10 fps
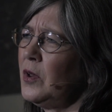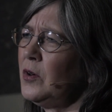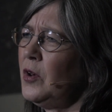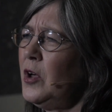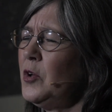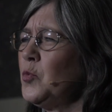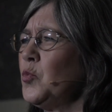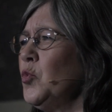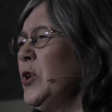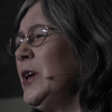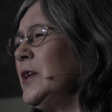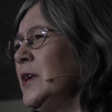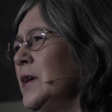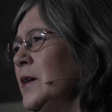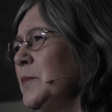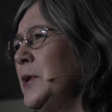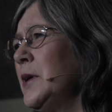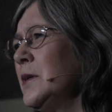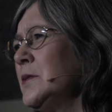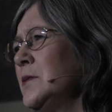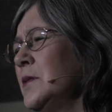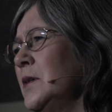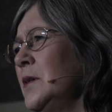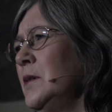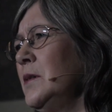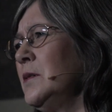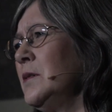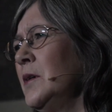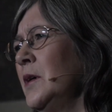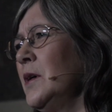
Not really, because I